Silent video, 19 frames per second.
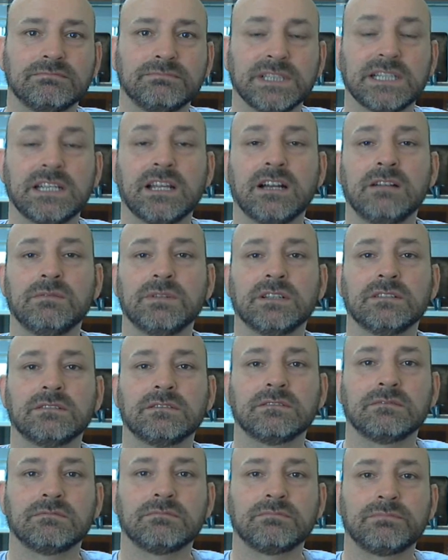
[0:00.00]
become it,
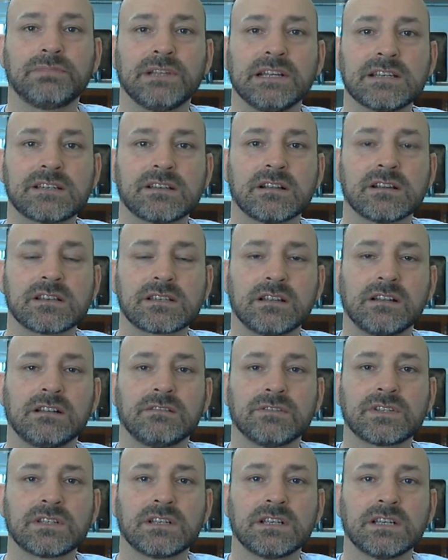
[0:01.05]
place
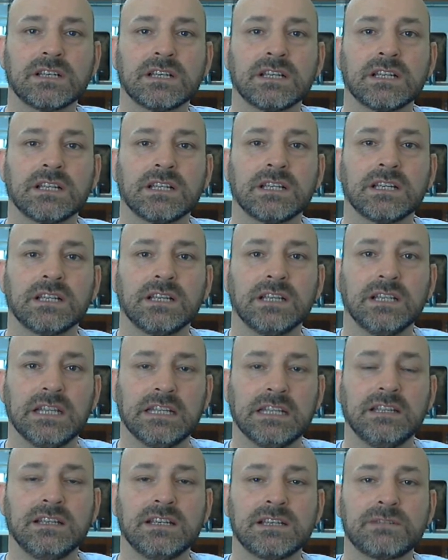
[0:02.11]
ourselves
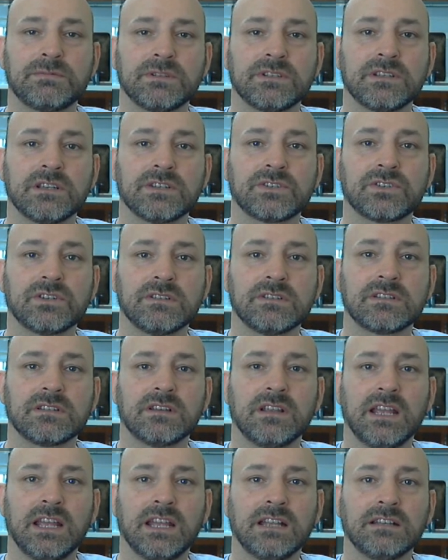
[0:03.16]
in these positions
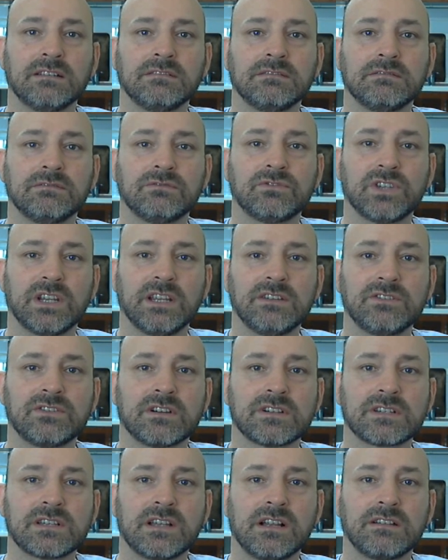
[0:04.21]
and change
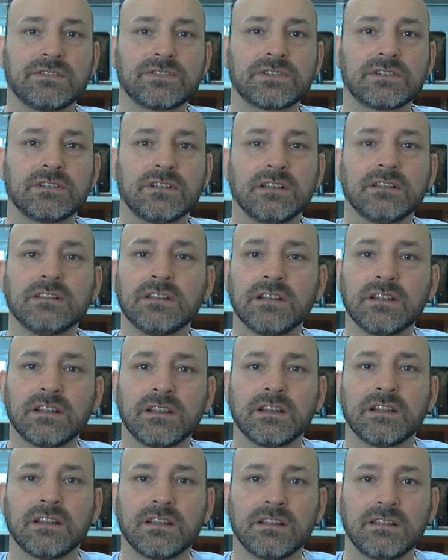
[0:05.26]
ourselves. And
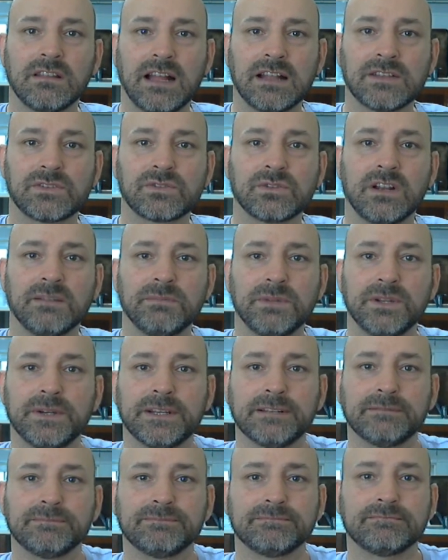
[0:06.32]
that's what I'm
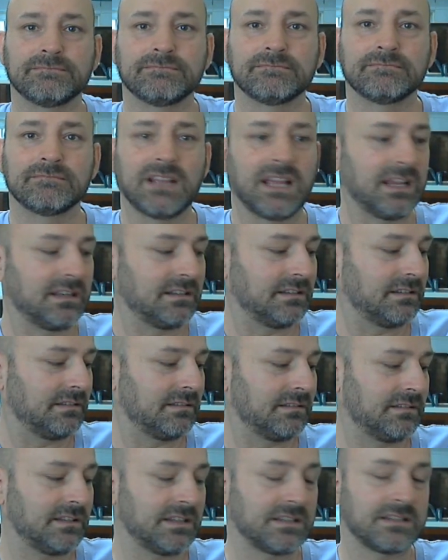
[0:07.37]
doing. And
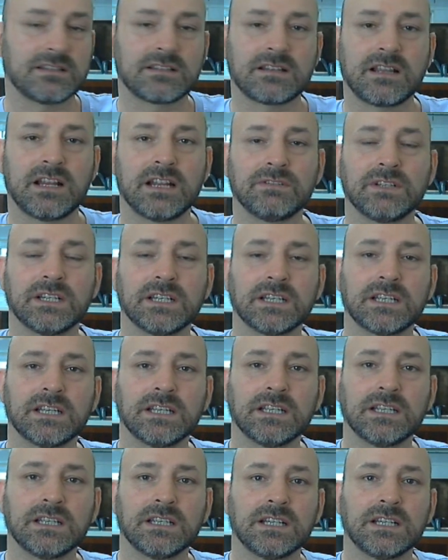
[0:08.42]
this is kind of like a